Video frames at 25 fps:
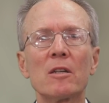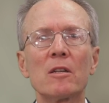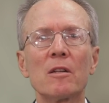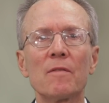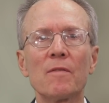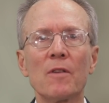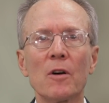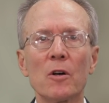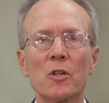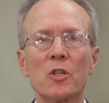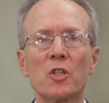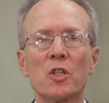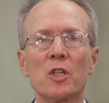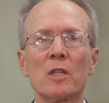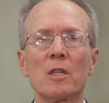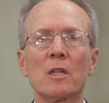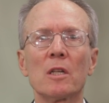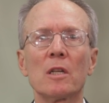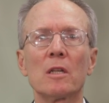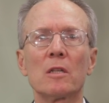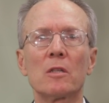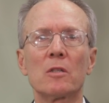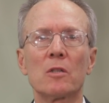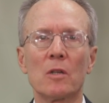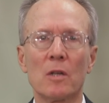
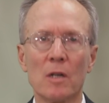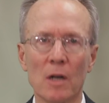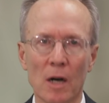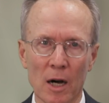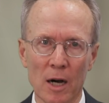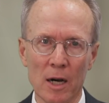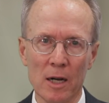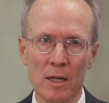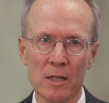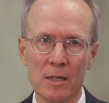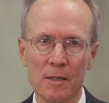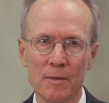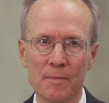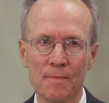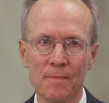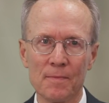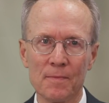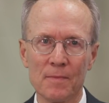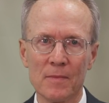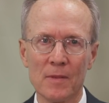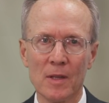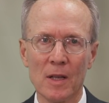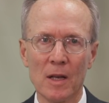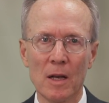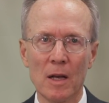devotion to God.
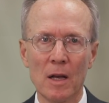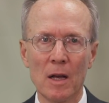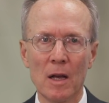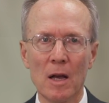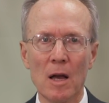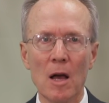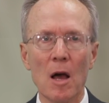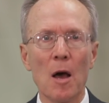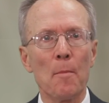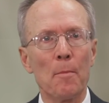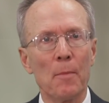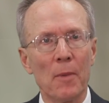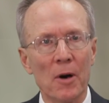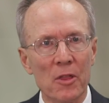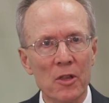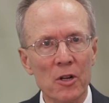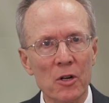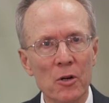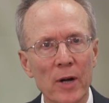Mother